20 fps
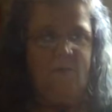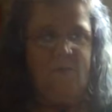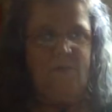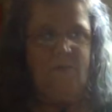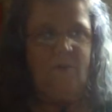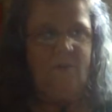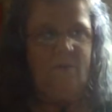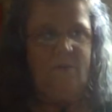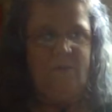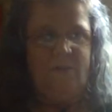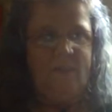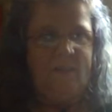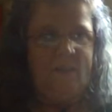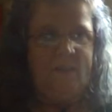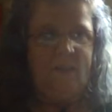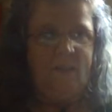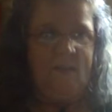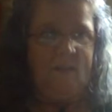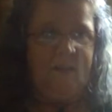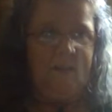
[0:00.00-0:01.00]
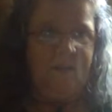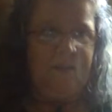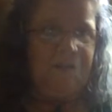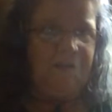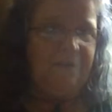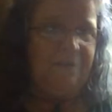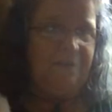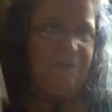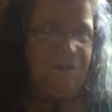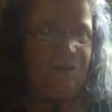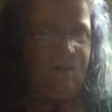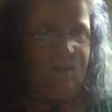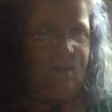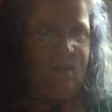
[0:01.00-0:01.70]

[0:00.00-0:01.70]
So it's like, yeah, okay,